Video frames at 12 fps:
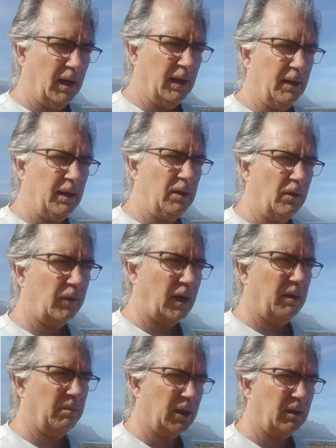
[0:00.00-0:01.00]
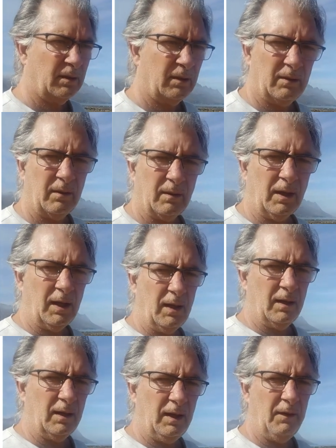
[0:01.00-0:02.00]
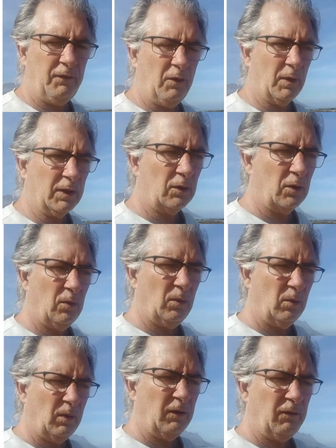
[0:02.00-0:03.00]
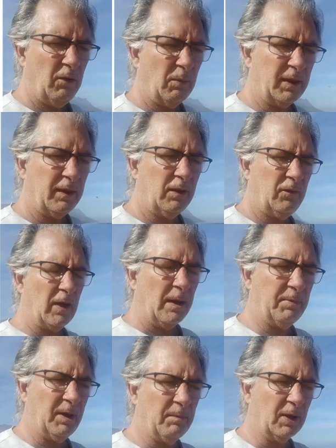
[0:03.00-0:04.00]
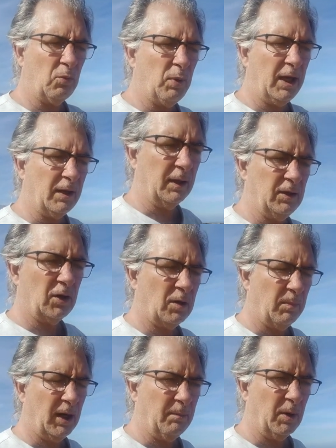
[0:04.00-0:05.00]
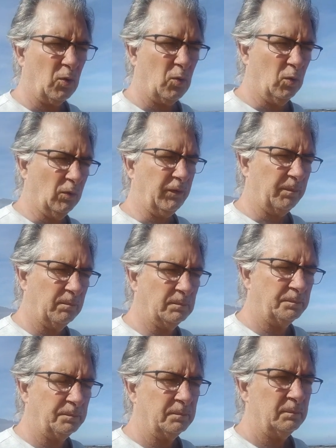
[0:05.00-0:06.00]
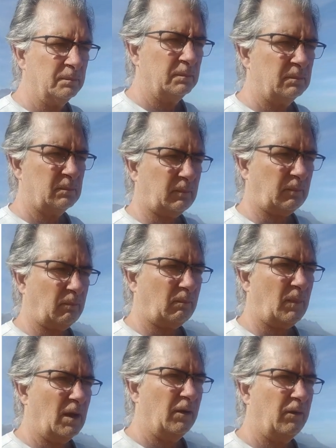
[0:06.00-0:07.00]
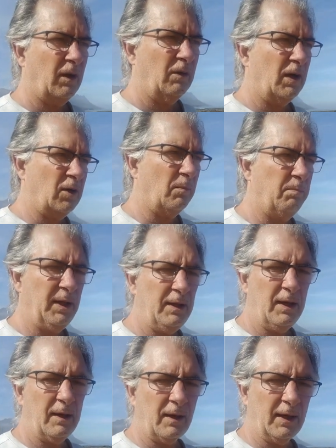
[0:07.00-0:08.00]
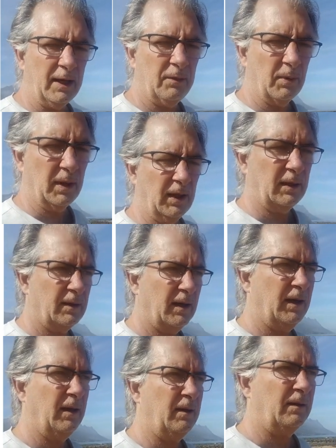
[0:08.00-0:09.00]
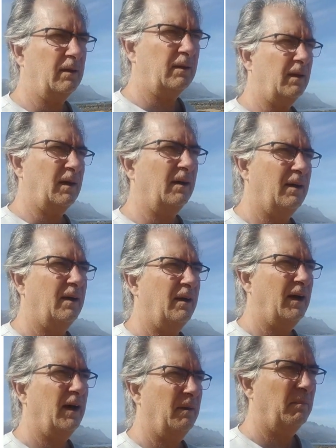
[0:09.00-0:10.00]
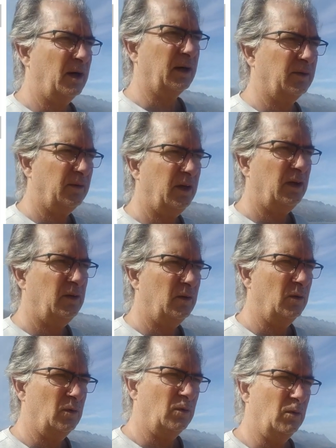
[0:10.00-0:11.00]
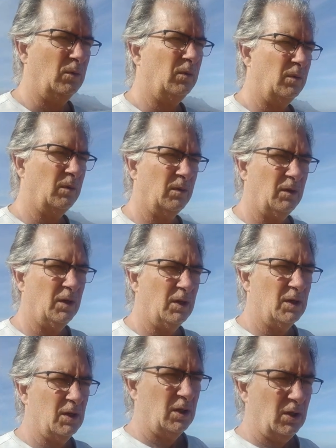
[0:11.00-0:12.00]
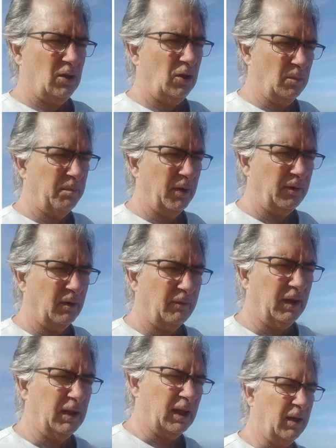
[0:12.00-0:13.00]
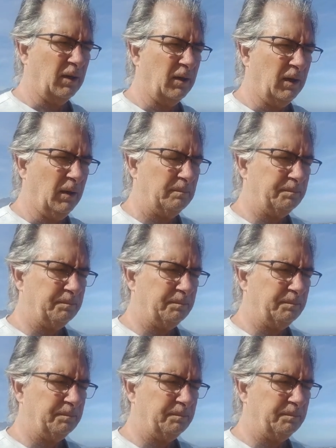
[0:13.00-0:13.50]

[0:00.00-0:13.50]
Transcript: And then you say, but if you want to, if you want things to happen a bit quicker, then you can buy my course. So I completely relate with that, and um, I can see you, you're a person of integrity.